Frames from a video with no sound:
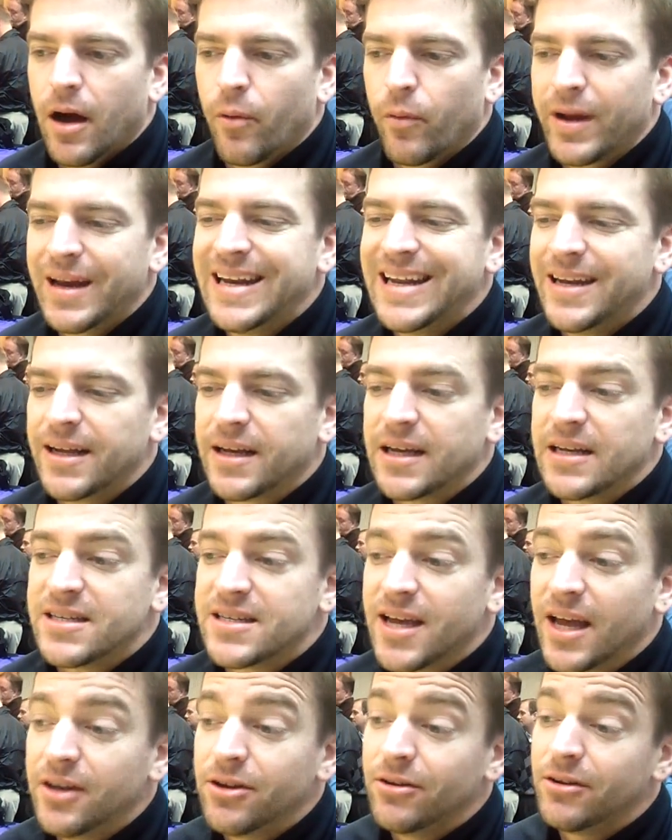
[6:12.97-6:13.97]
We need to
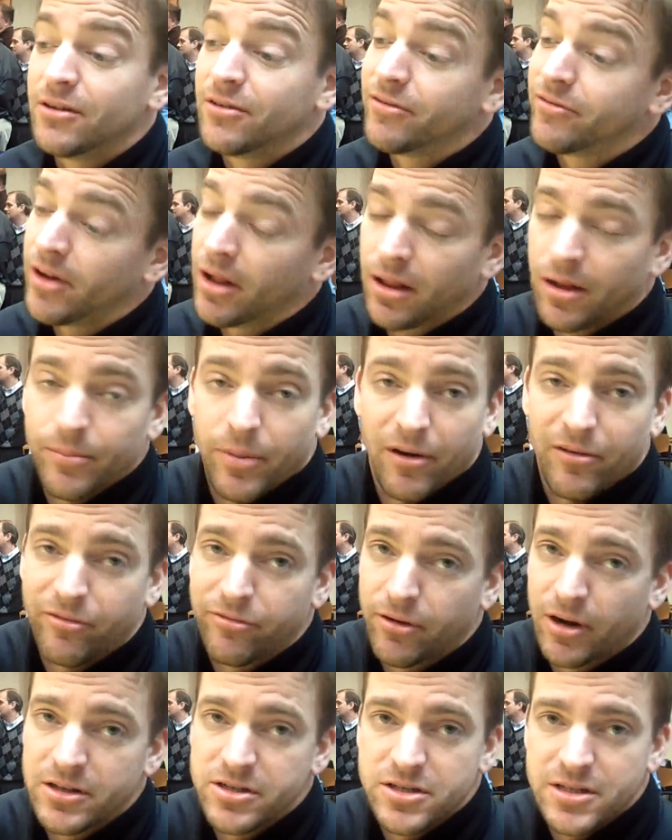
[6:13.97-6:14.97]
continue to develop our
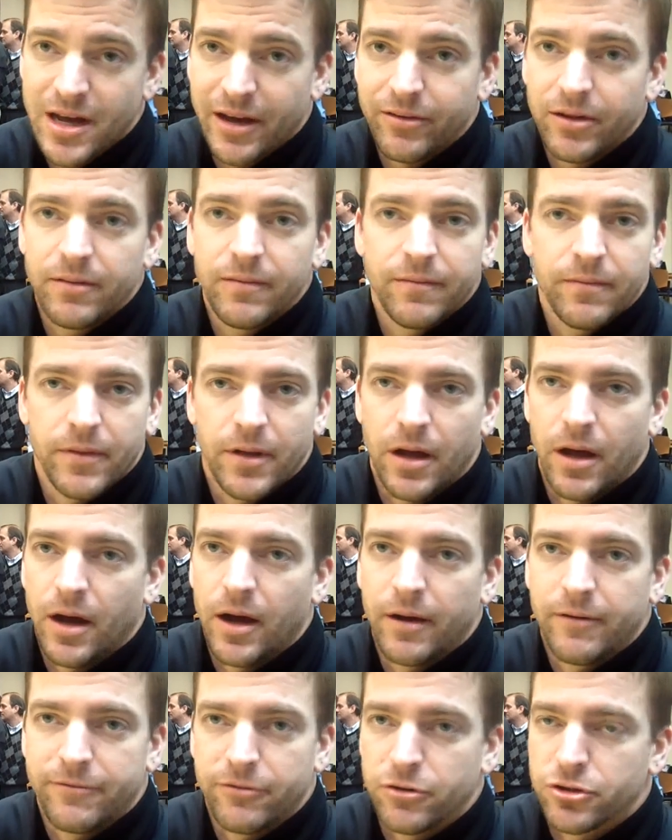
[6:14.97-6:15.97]
front seven,
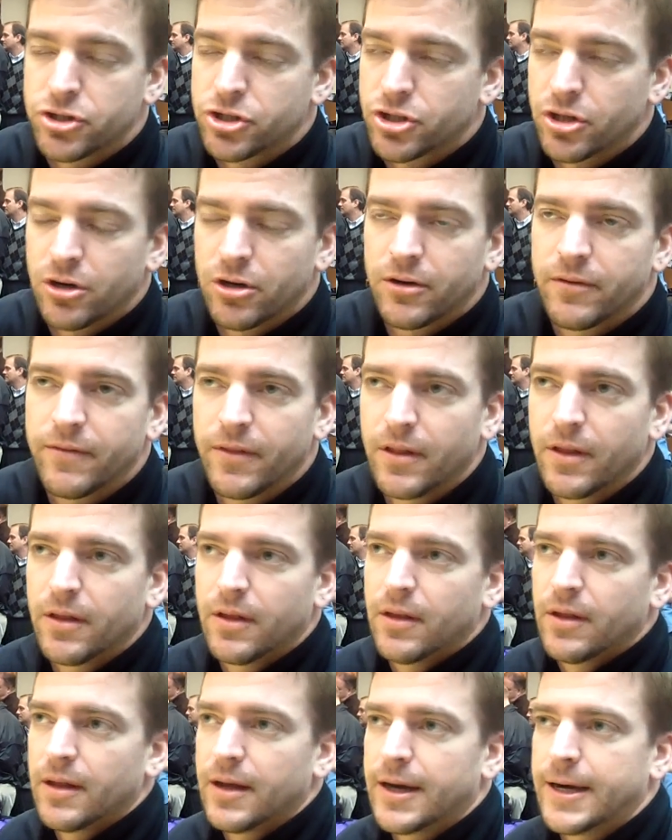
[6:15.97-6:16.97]
mm-hmm. for sure.
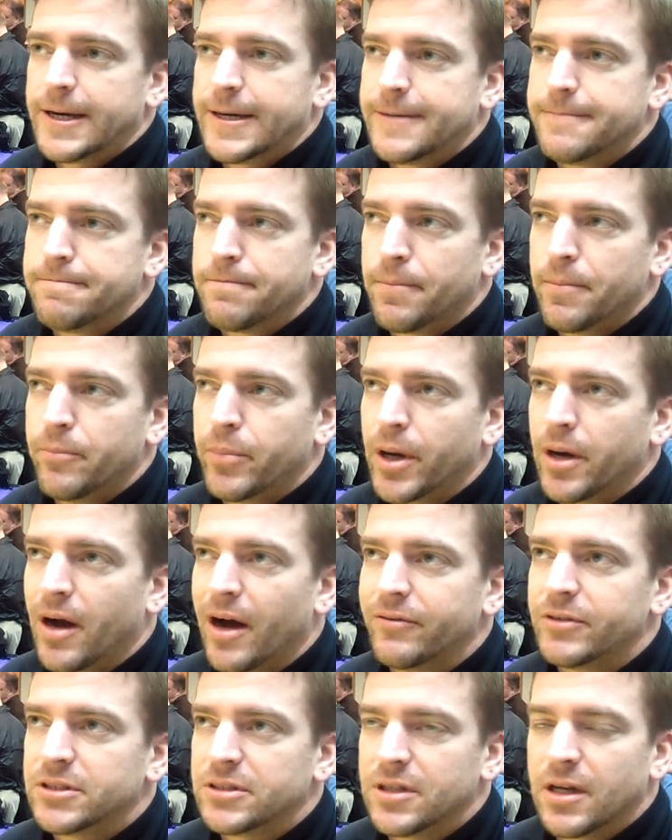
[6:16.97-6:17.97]
But
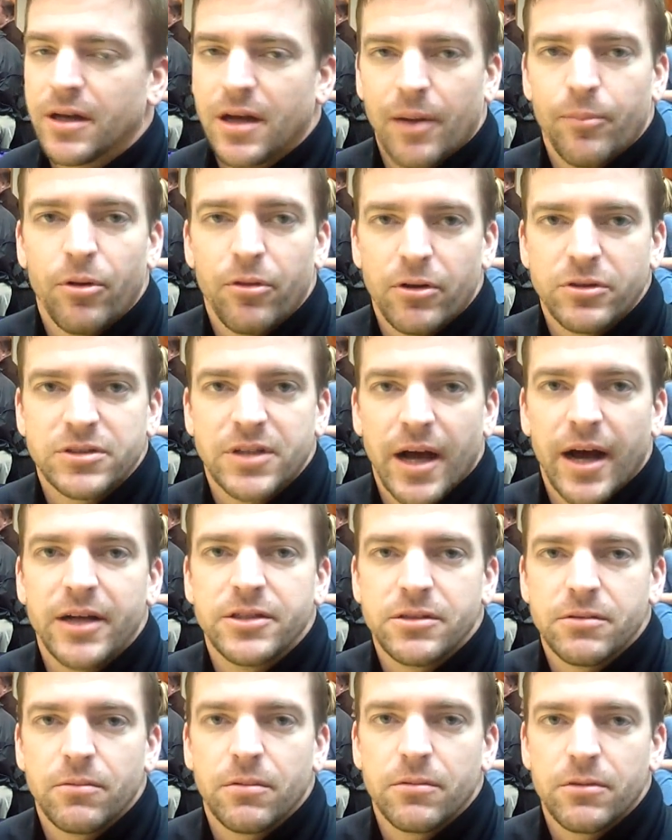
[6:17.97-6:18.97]
obviously, a couple of those
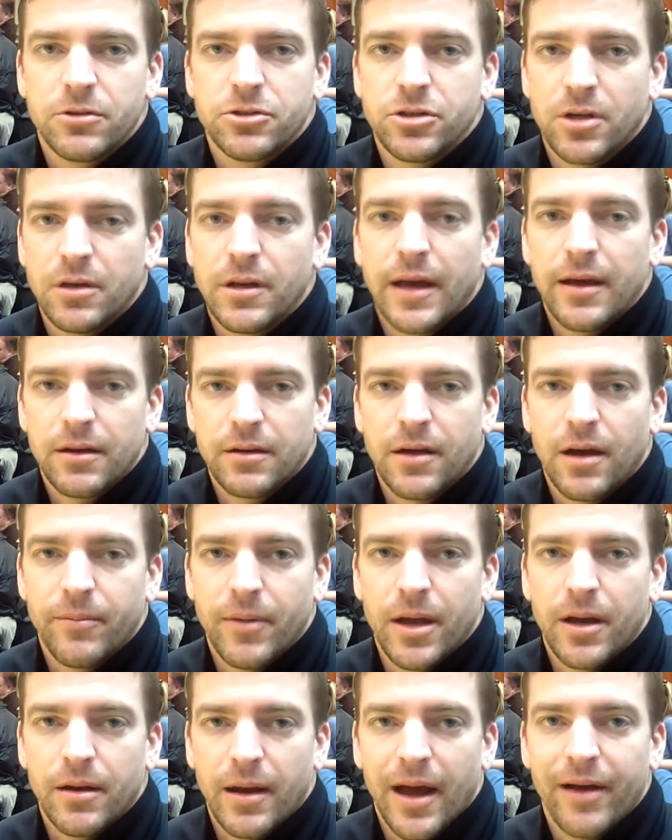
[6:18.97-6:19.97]
guys should
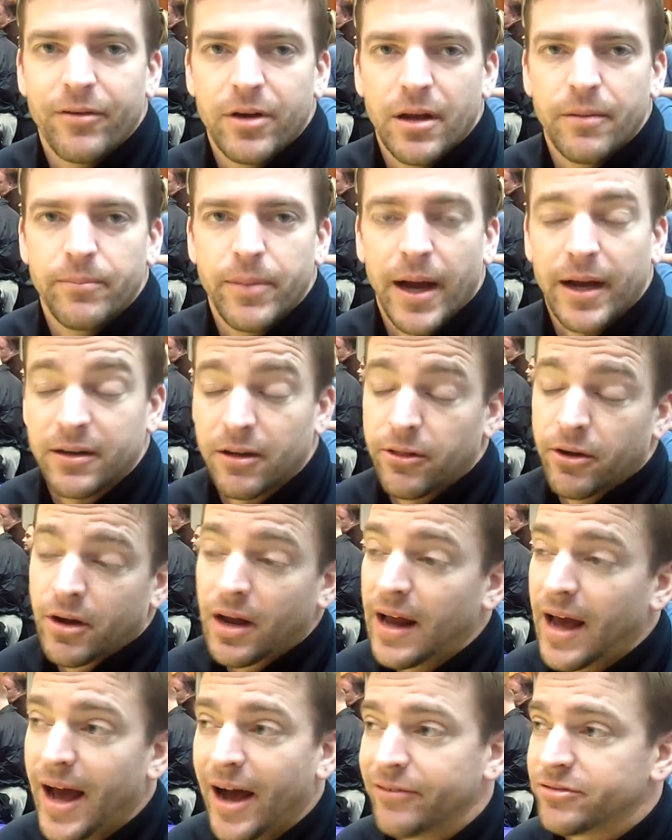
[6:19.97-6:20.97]
come in and have an impact, and they're
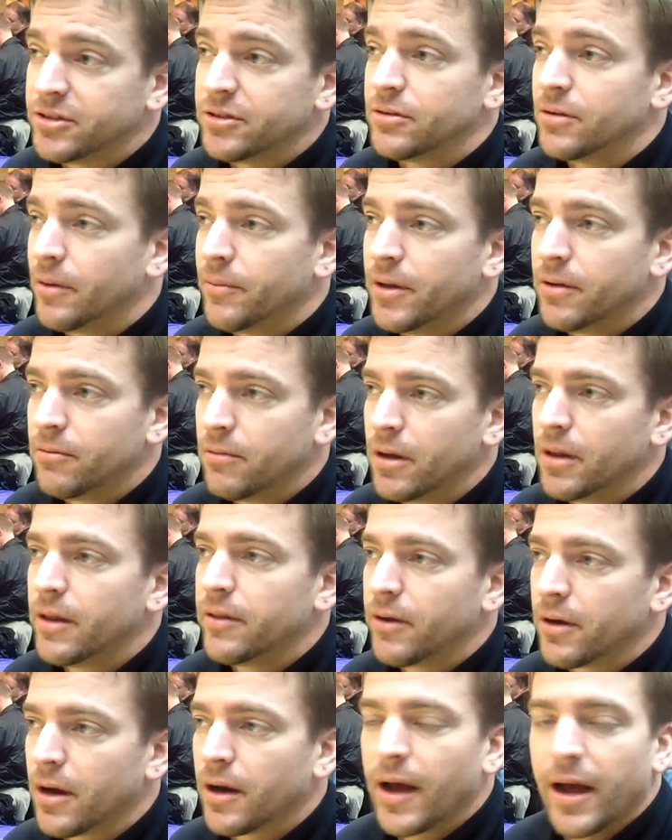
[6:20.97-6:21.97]
going to have to. I mean,
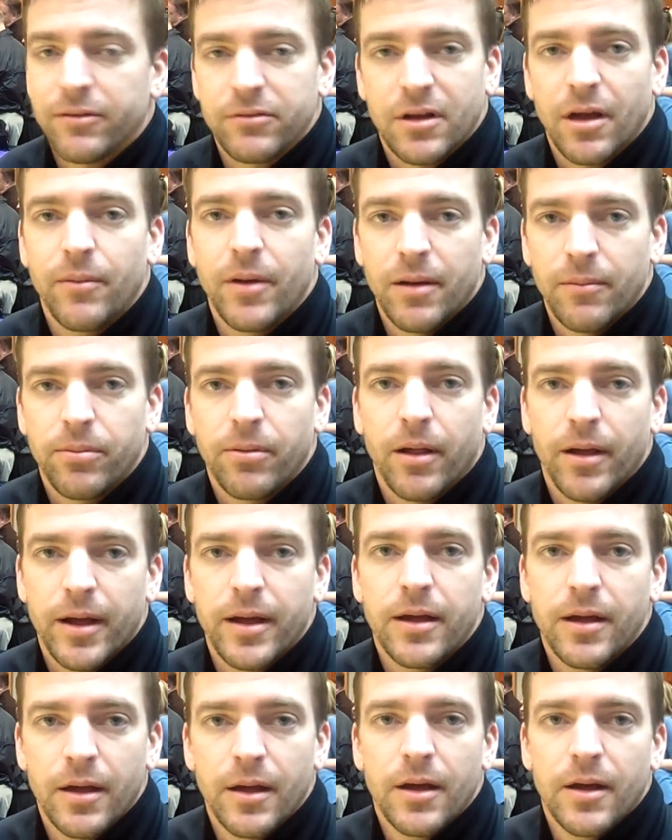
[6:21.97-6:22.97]
really, they're going to have to come in and play